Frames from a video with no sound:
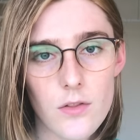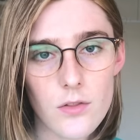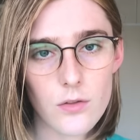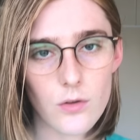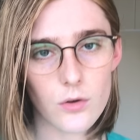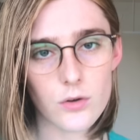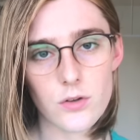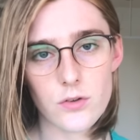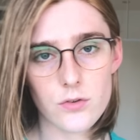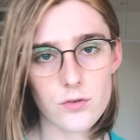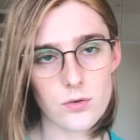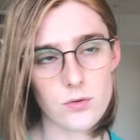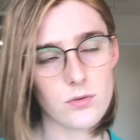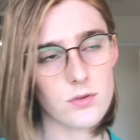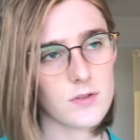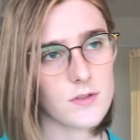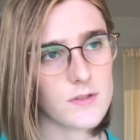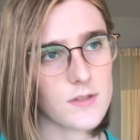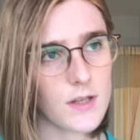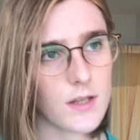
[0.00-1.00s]
The honest truth
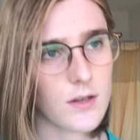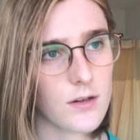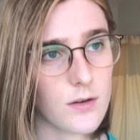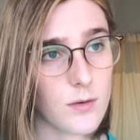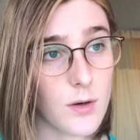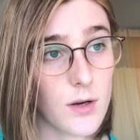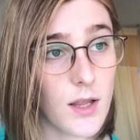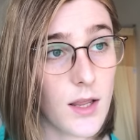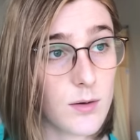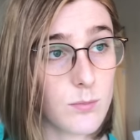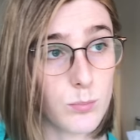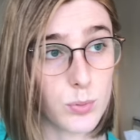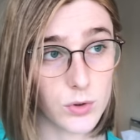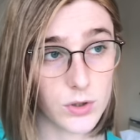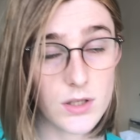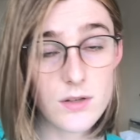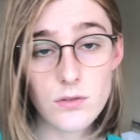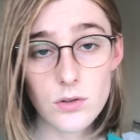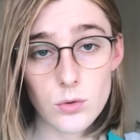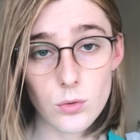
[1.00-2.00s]
is that, and
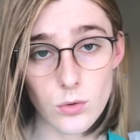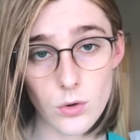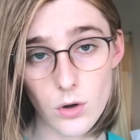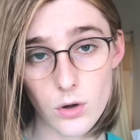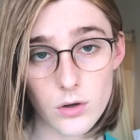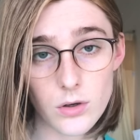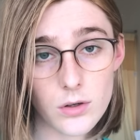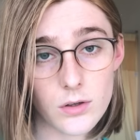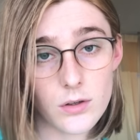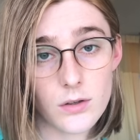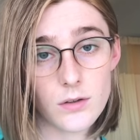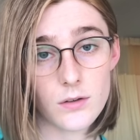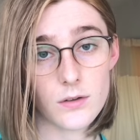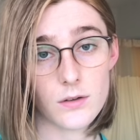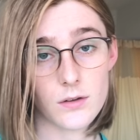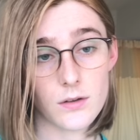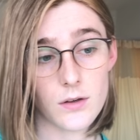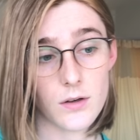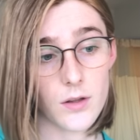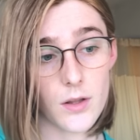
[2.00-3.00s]
believe it or not,
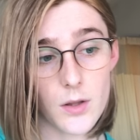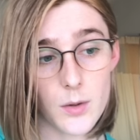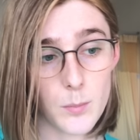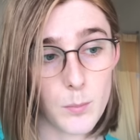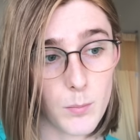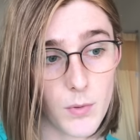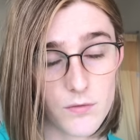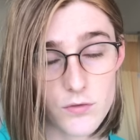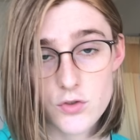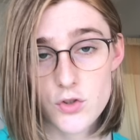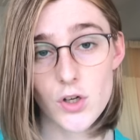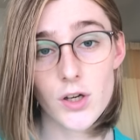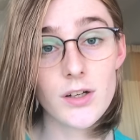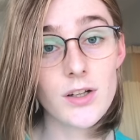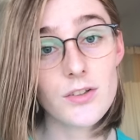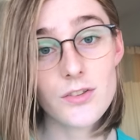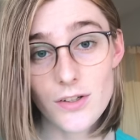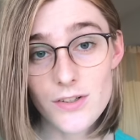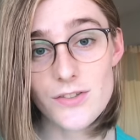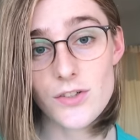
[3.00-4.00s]
my
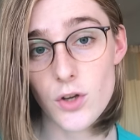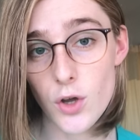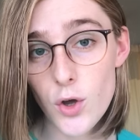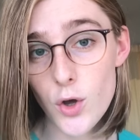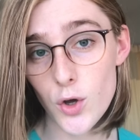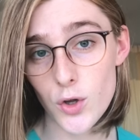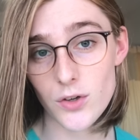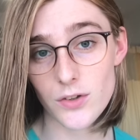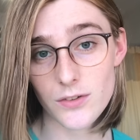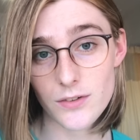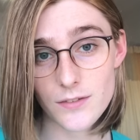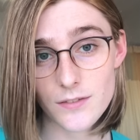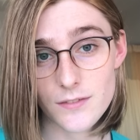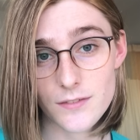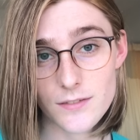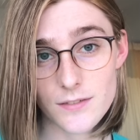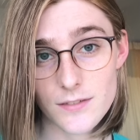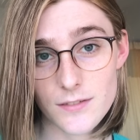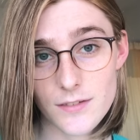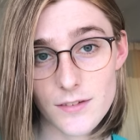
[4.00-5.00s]
vagina doesn't hurt
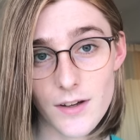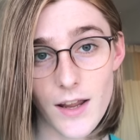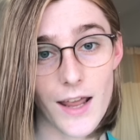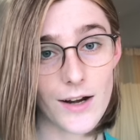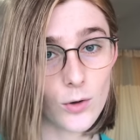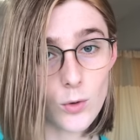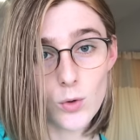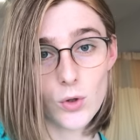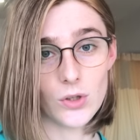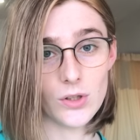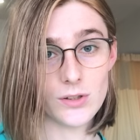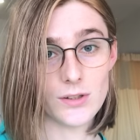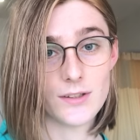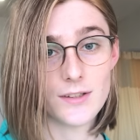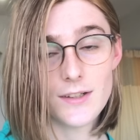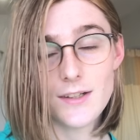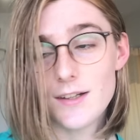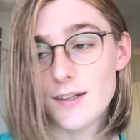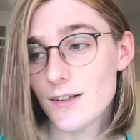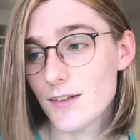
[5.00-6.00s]
at all.
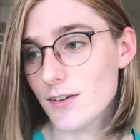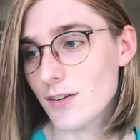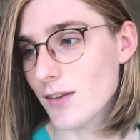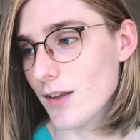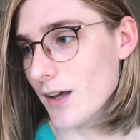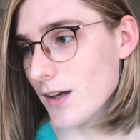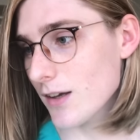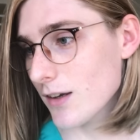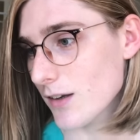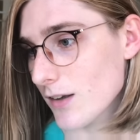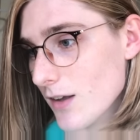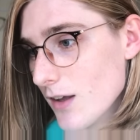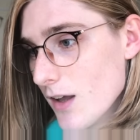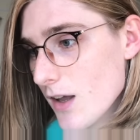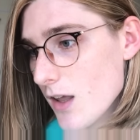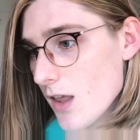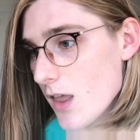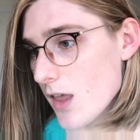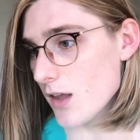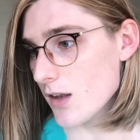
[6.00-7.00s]
Like,
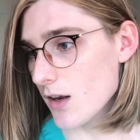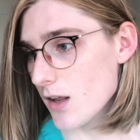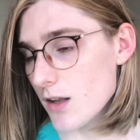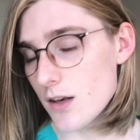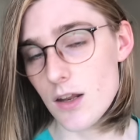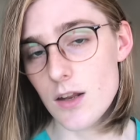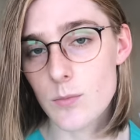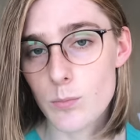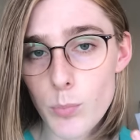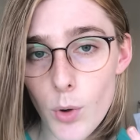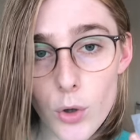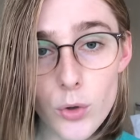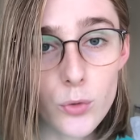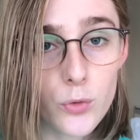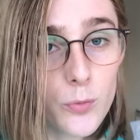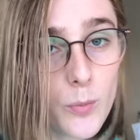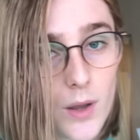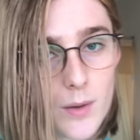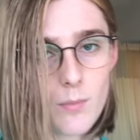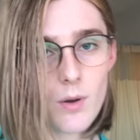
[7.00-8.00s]
it
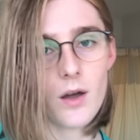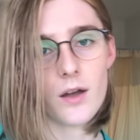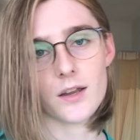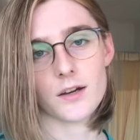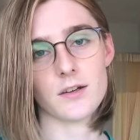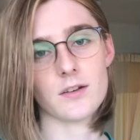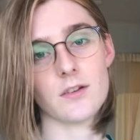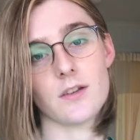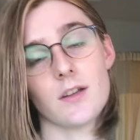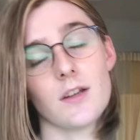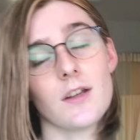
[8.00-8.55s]
boggles my mind.